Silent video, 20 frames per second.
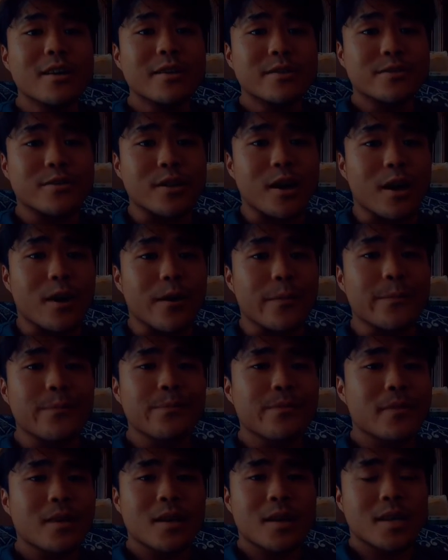So
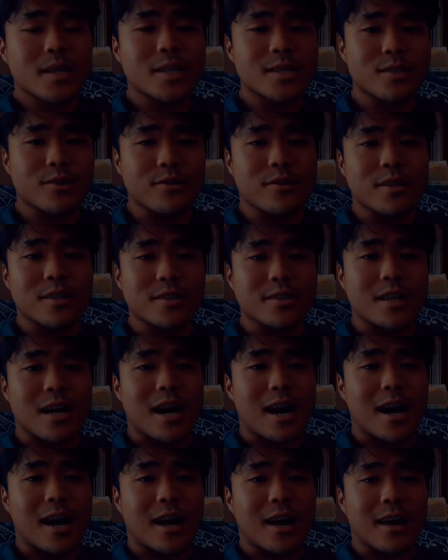these are things
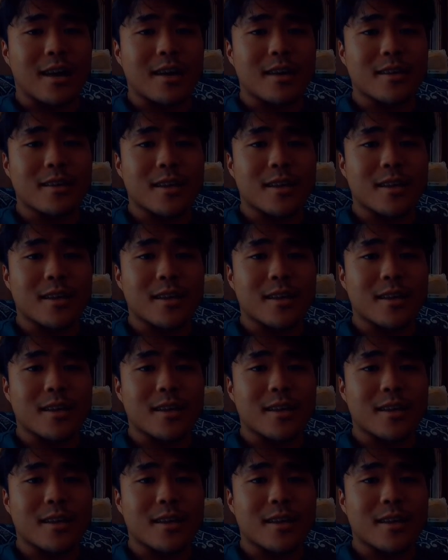that I